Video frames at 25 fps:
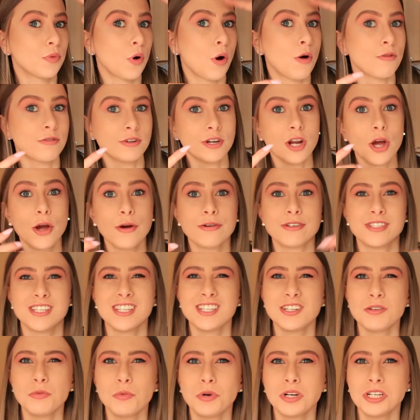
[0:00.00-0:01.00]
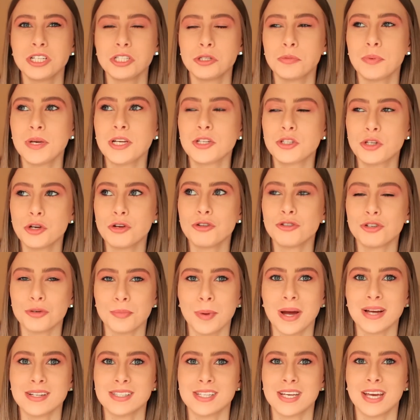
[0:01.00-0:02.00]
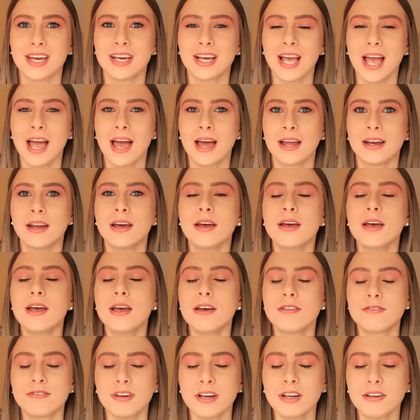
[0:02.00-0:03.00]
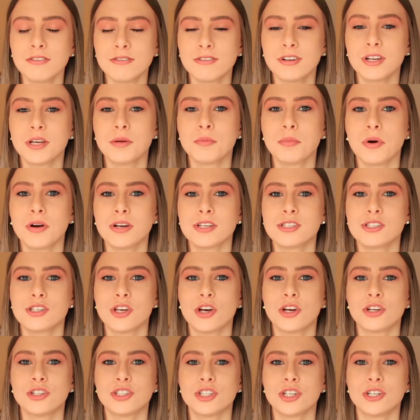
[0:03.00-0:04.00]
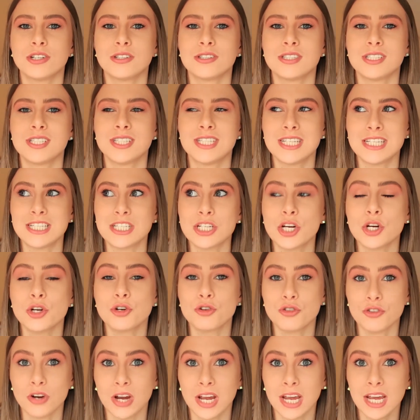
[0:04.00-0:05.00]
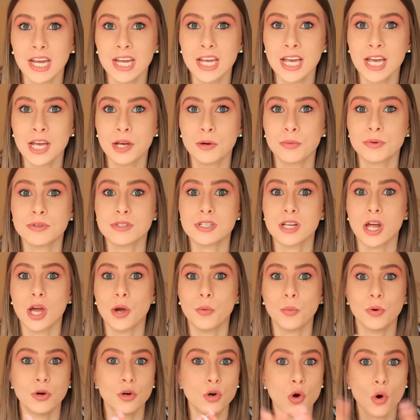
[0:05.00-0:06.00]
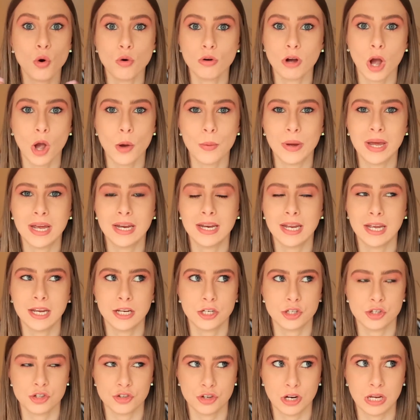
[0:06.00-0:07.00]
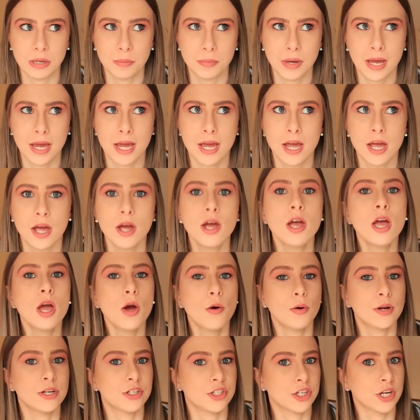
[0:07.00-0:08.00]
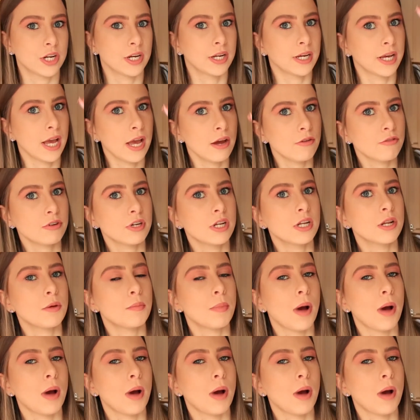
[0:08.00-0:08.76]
of a nose. I didn't want it to be too dramatic, and thankfully my surgeon did agree. He was like, we're not going extreme here, we're literally going to get rid of the